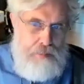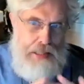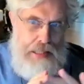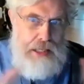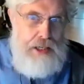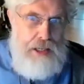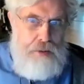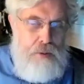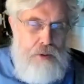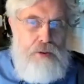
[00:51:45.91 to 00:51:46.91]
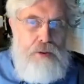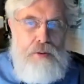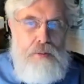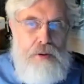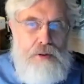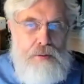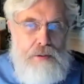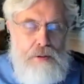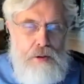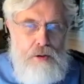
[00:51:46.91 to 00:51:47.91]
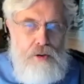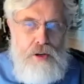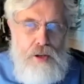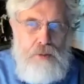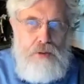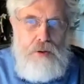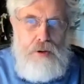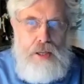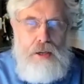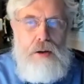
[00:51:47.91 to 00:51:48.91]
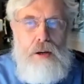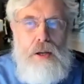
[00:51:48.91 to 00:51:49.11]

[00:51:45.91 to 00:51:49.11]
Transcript: But the internet was the, was the revolution, and it was already here.